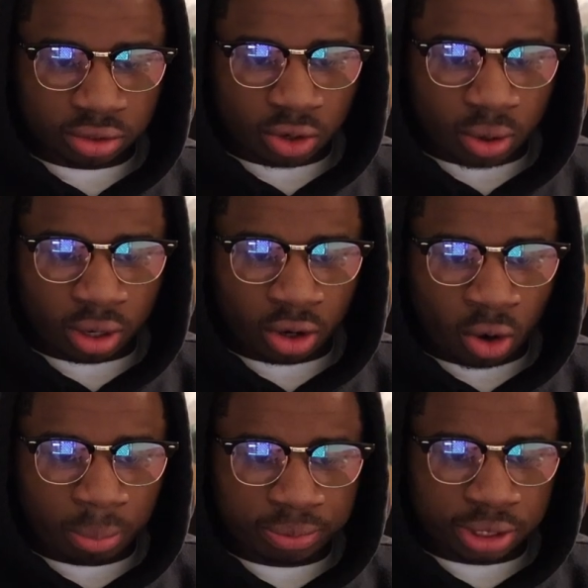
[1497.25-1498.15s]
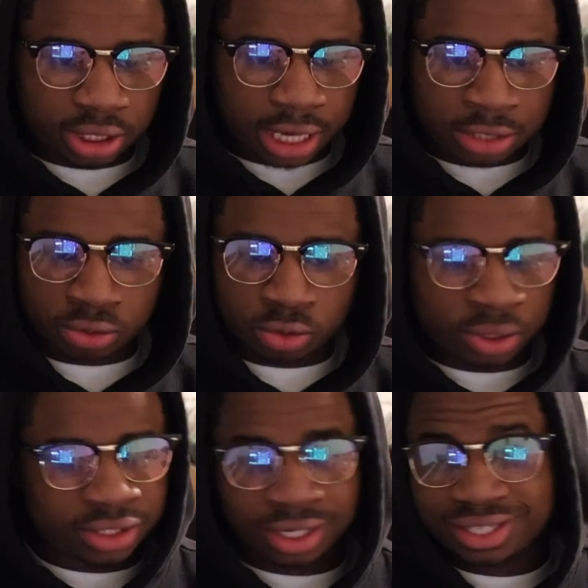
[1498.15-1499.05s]
hoping he castles
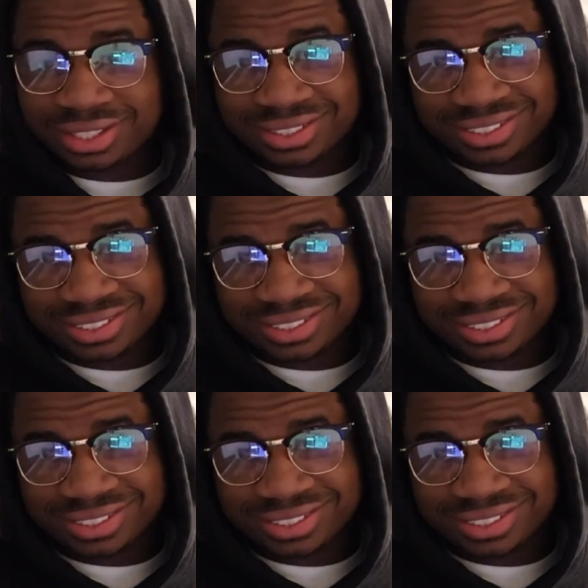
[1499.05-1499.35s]
queenside.